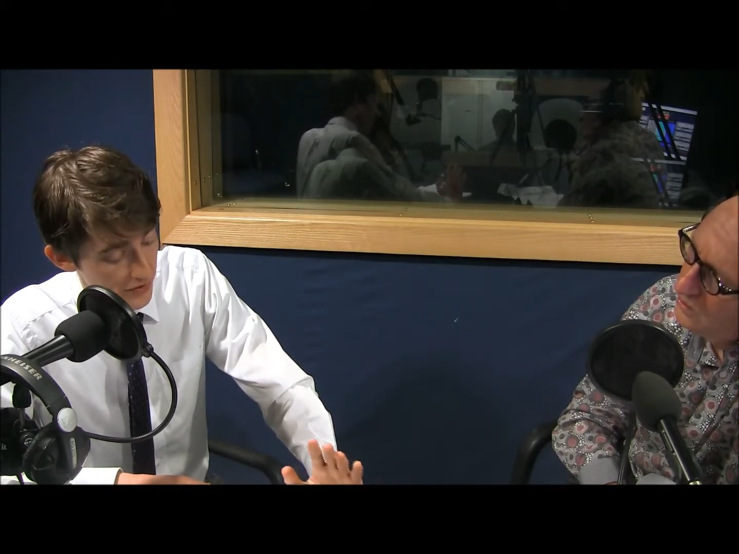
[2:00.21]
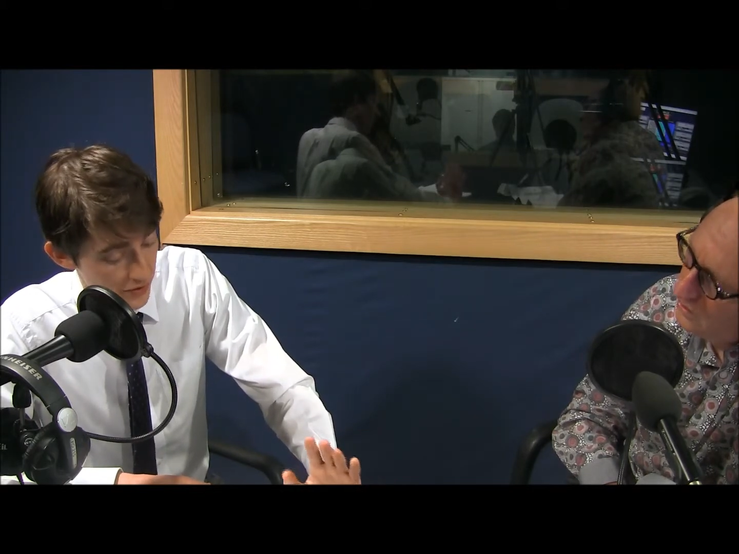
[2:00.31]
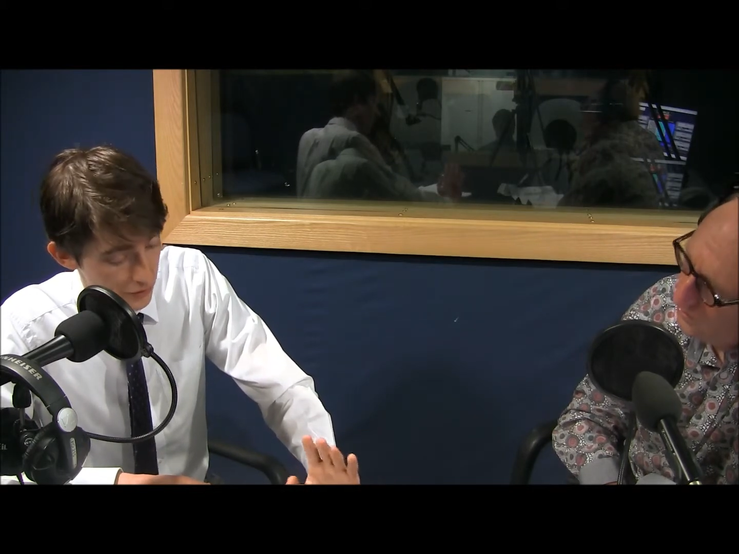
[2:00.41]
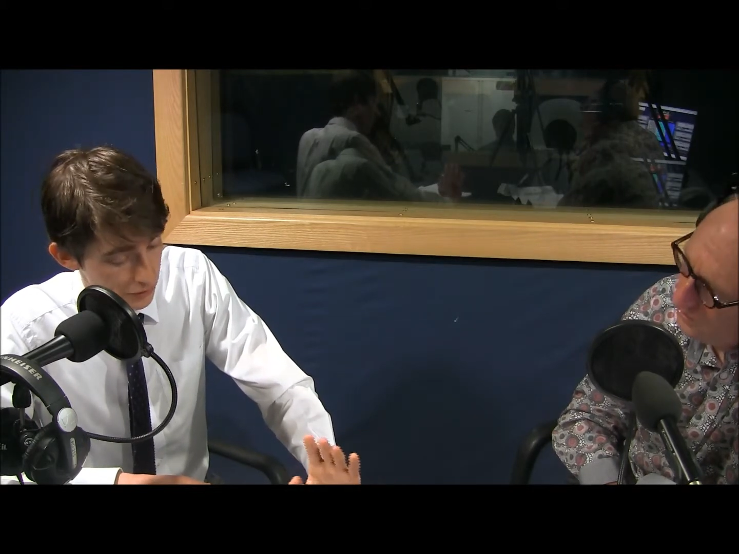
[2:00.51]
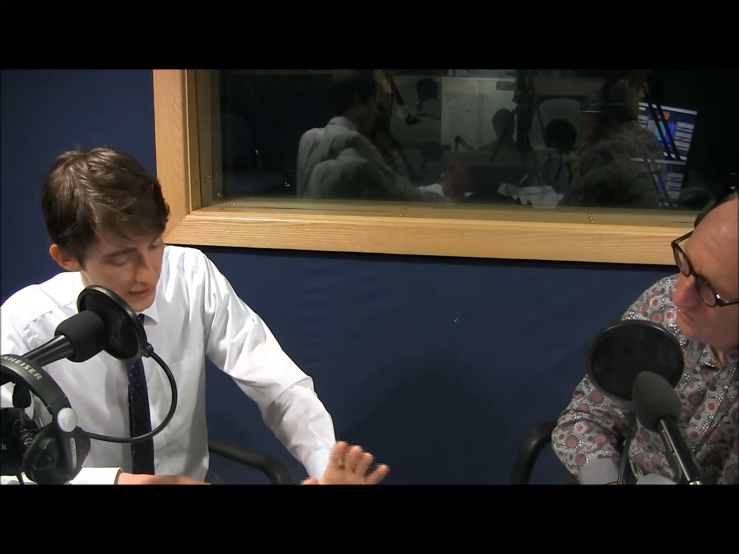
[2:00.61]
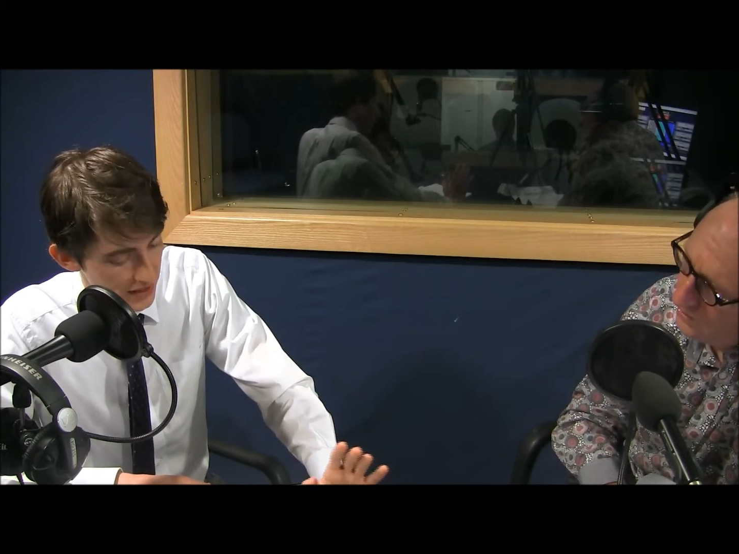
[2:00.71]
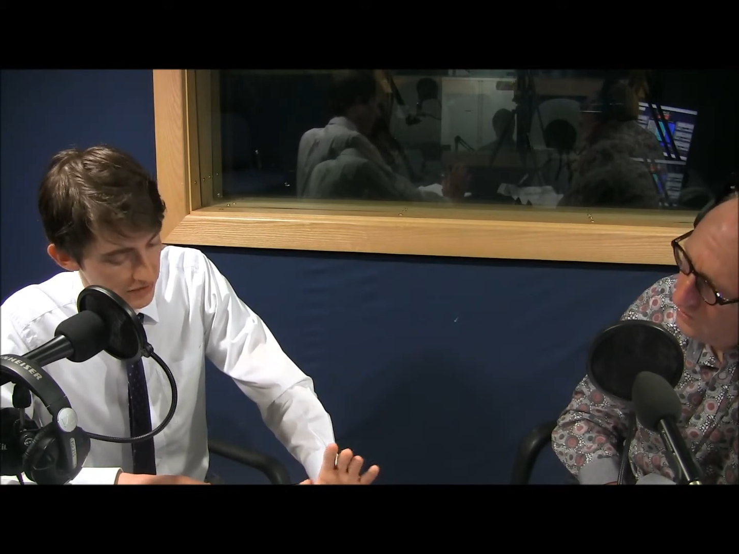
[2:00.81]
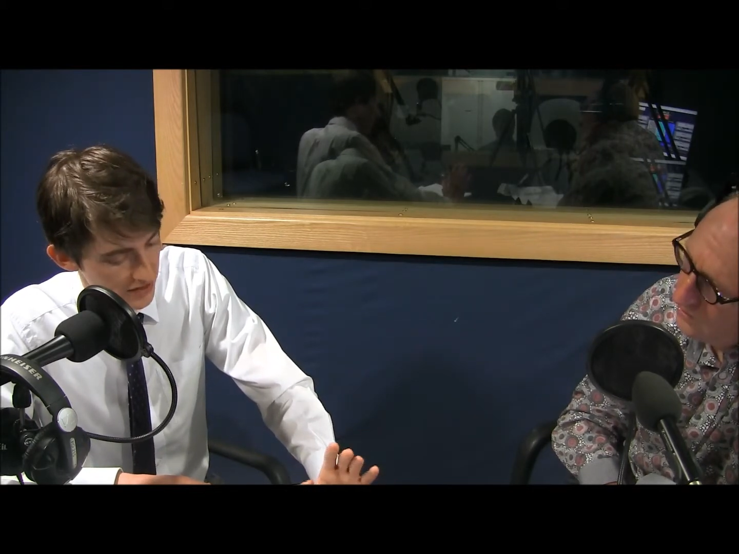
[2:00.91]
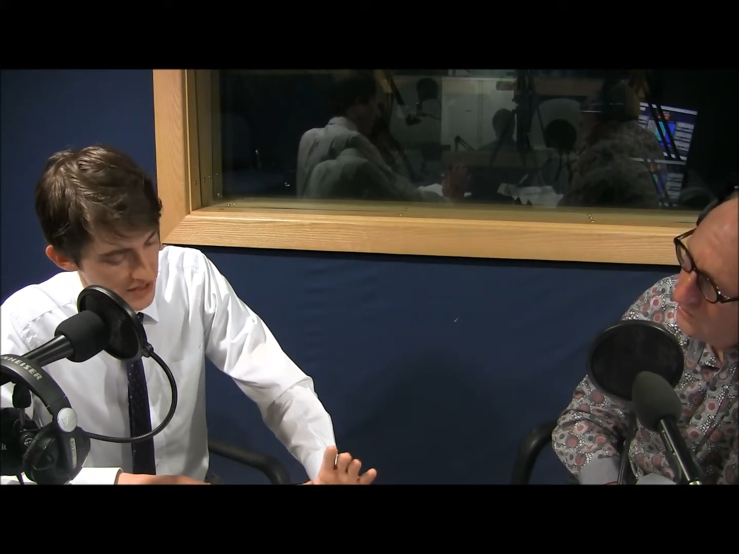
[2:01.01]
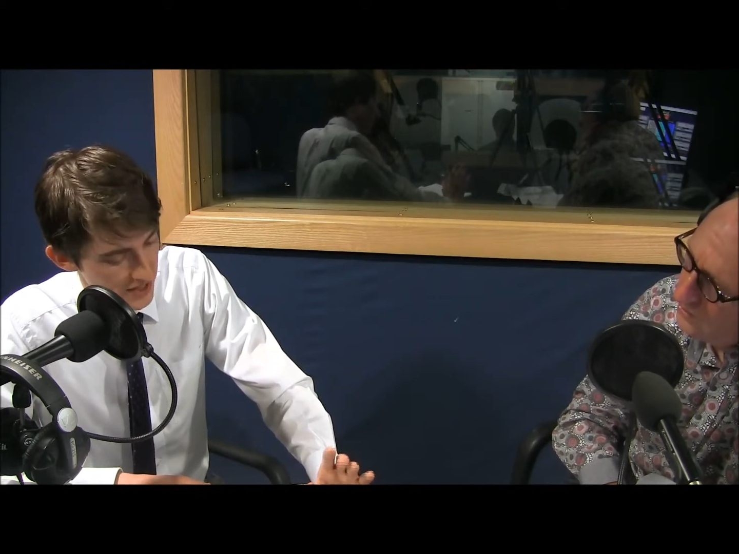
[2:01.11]
It's a really
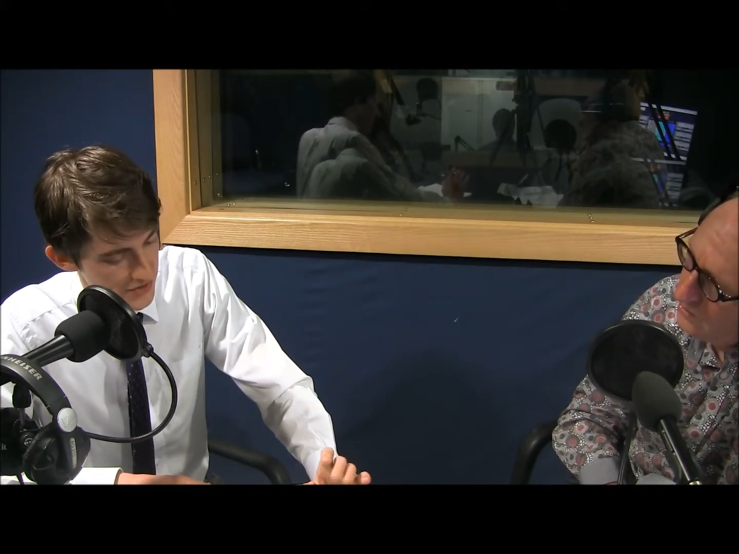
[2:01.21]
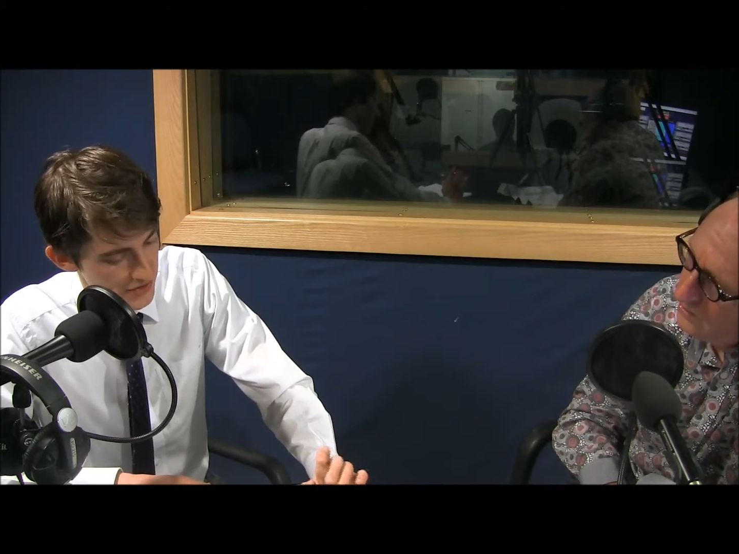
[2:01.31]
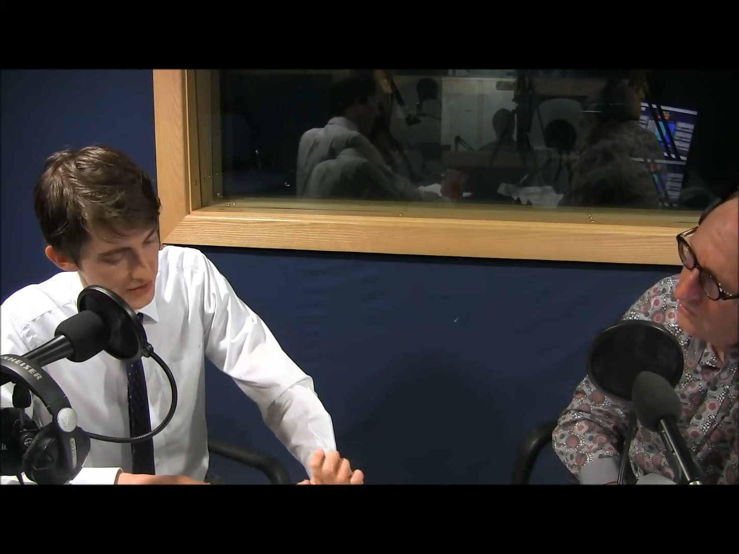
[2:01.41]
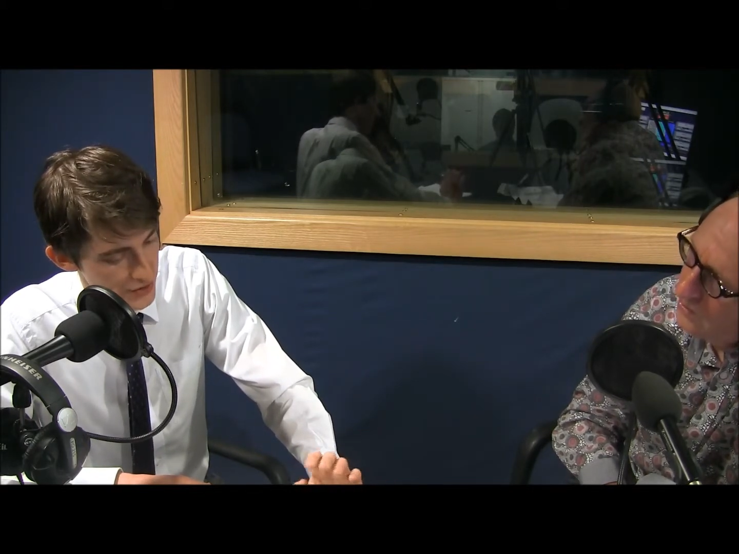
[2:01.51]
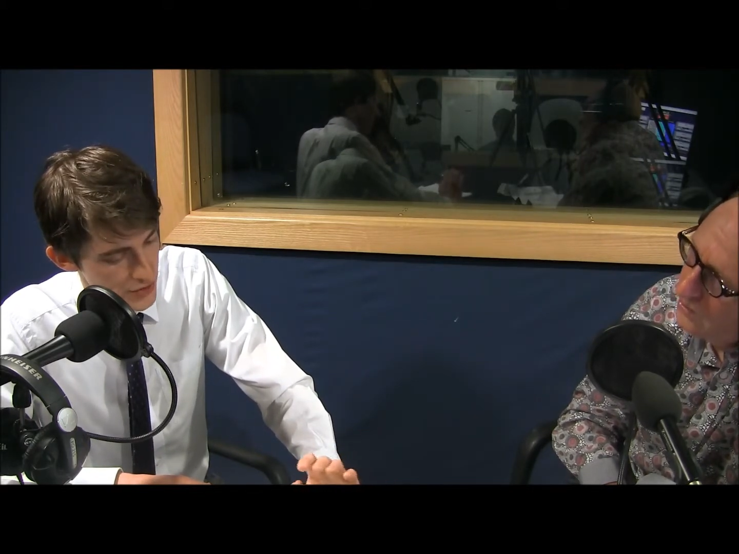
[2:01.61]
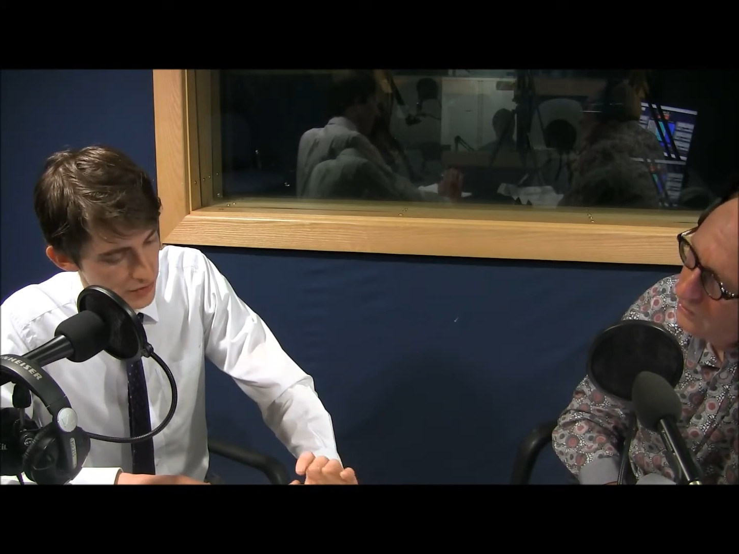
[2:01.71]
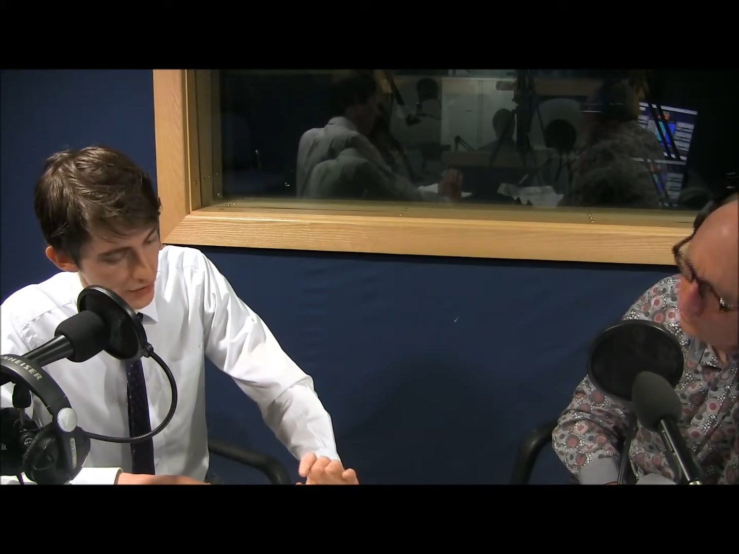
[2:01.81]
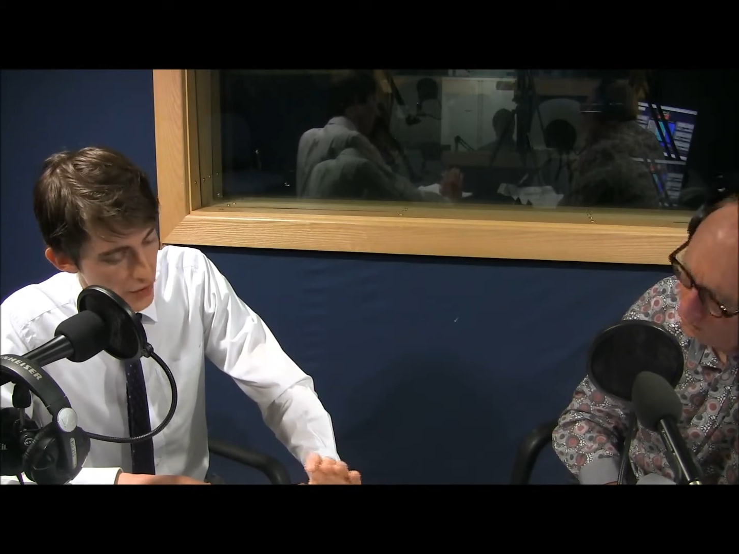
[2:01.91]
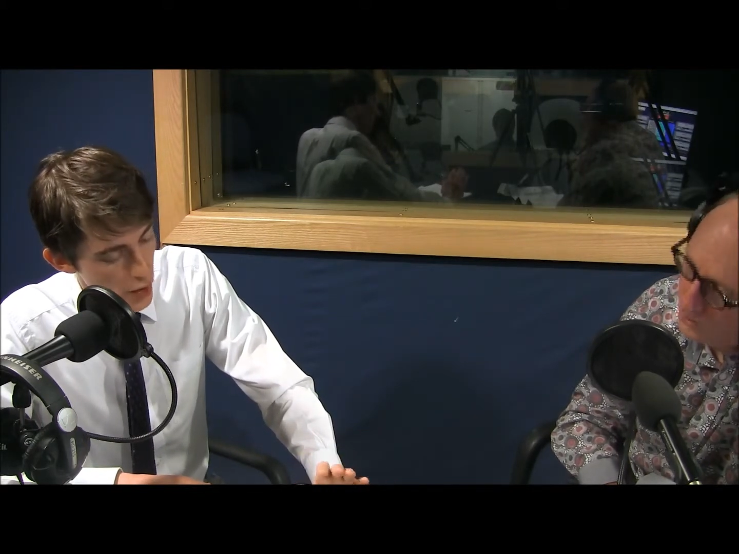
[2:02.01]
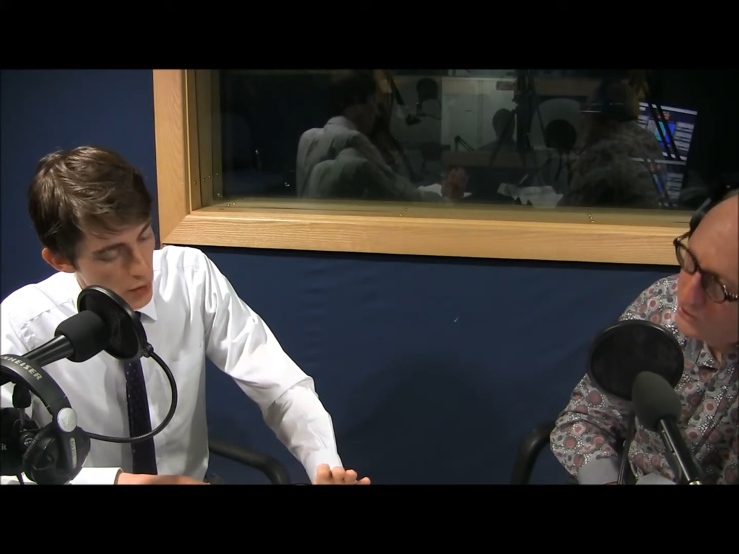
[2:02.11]
fantastic initiative.
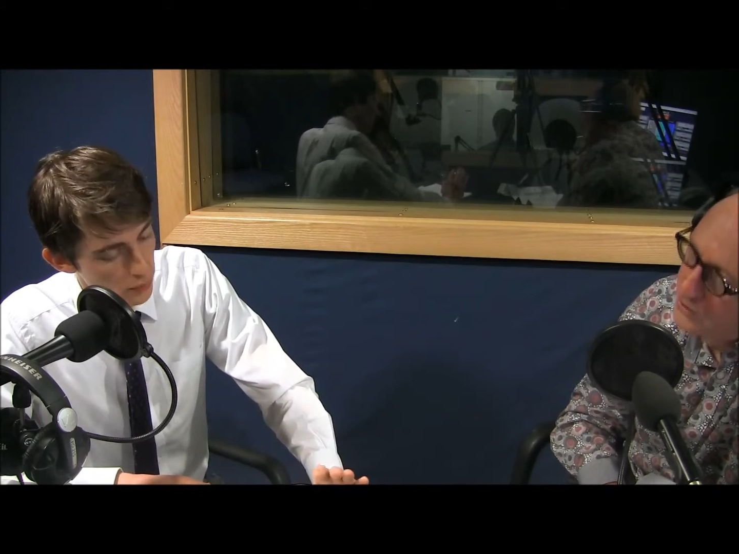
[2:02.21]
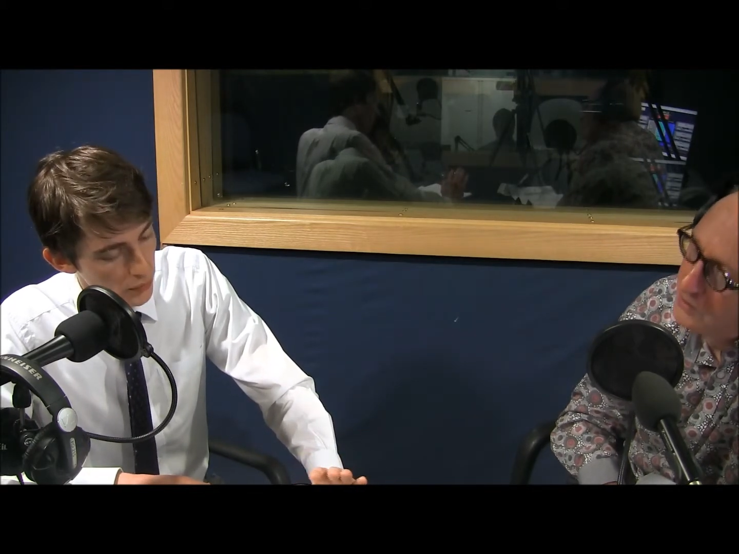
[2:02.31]
Mm-hmm.